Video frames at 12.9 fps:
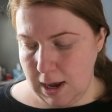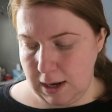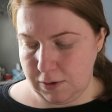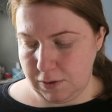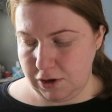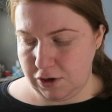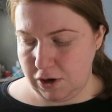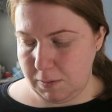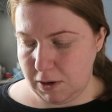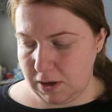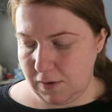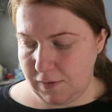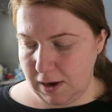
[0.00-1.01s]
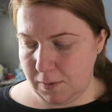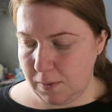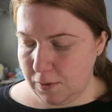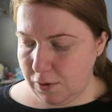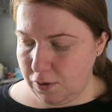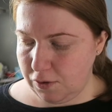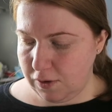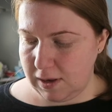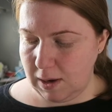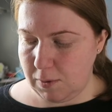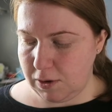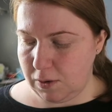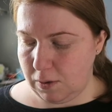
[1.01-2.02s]
and conditioner, because if I use the
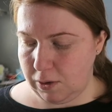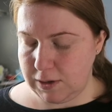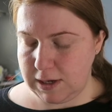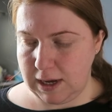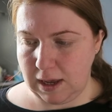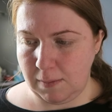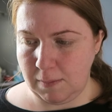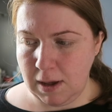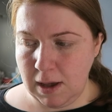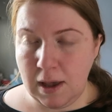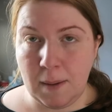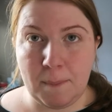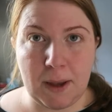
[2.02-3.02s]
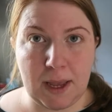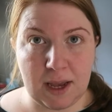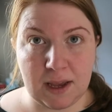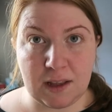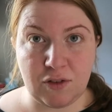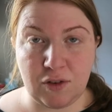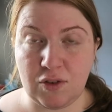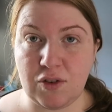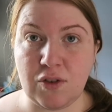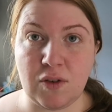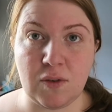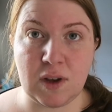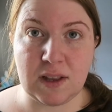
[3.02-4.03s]
same one all the time, my hair gets
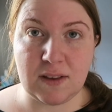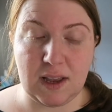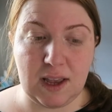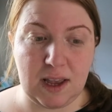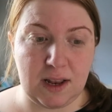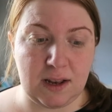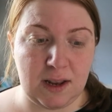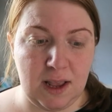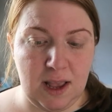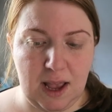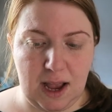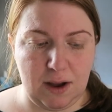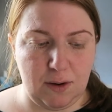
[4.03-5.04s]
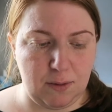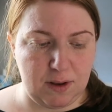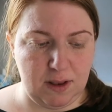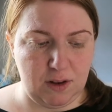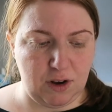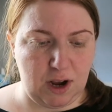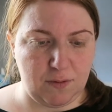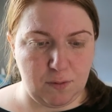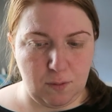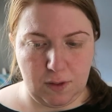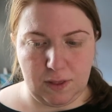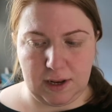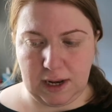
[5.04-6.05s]
used to it, and I always need to have
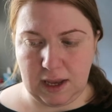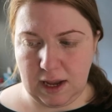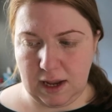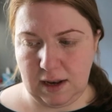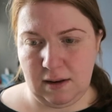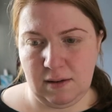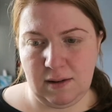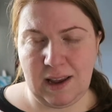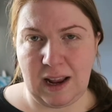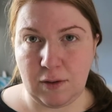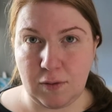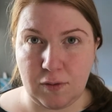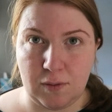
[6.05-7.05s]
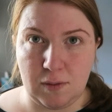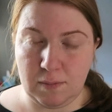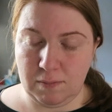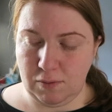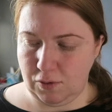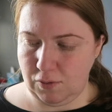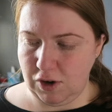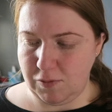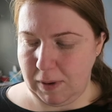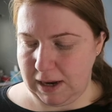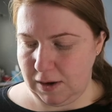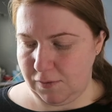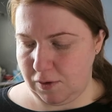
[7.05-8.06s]
one that I can kind of switch
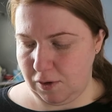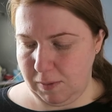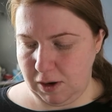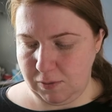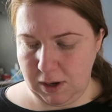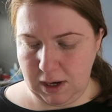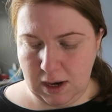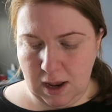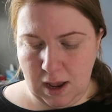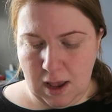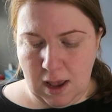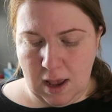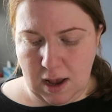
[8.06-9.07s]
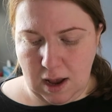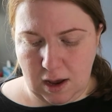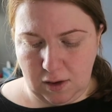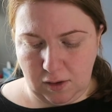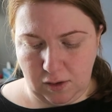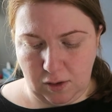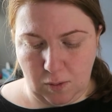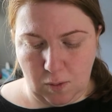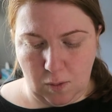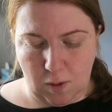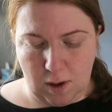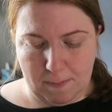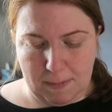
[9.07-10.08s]
back and forth between,
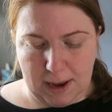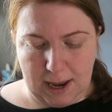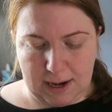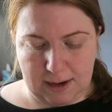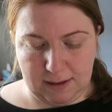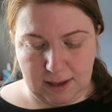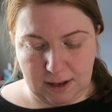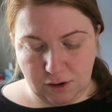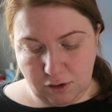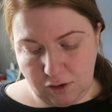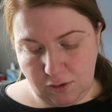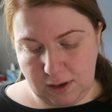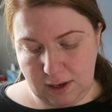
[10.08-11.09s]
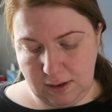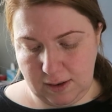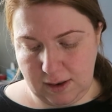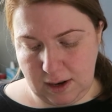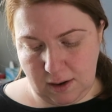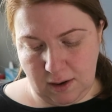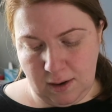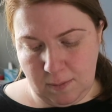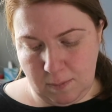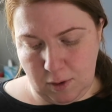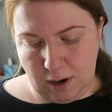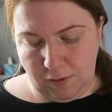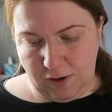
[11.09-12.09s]
so my hair doesn't get used to it and it's still more